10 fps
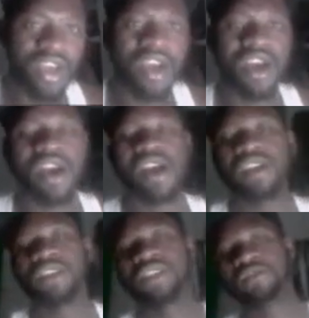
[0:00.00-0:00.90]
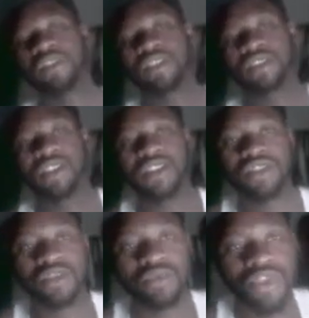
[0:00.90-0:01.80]
and the face
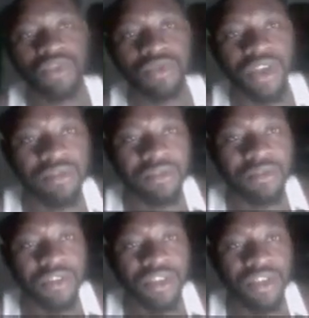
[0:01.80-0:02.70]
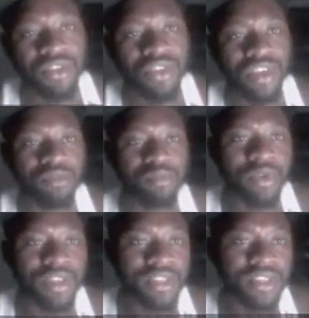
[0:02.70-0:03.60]
selection, which we have over here, you can
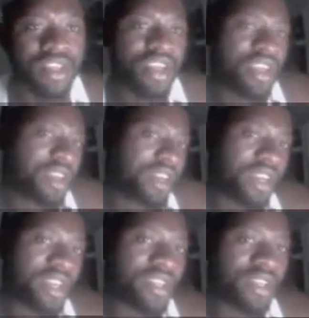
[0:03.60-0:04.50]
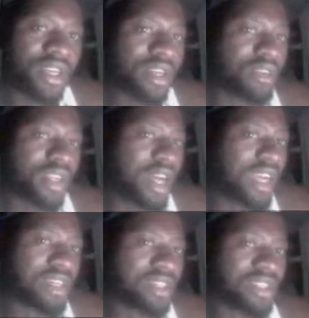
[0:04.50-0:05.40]
either click on the
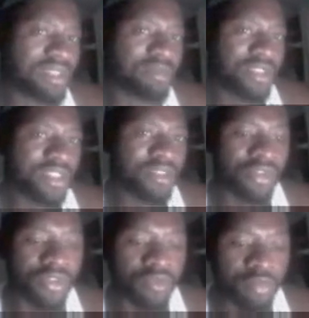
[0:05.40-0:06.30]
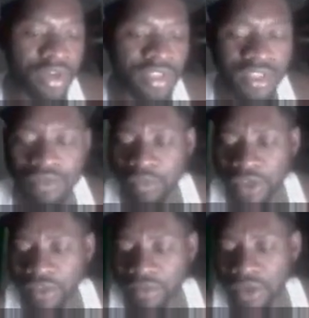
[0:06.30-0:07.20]
icons themselves, or you press the numeric
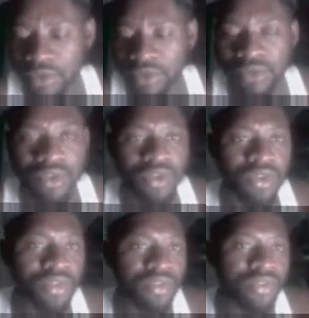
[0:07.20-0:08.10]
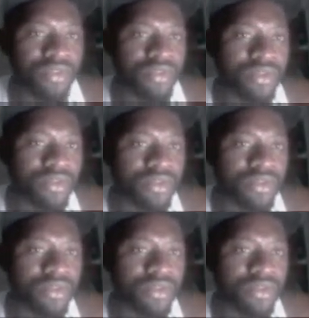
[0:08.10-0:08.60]
value 2,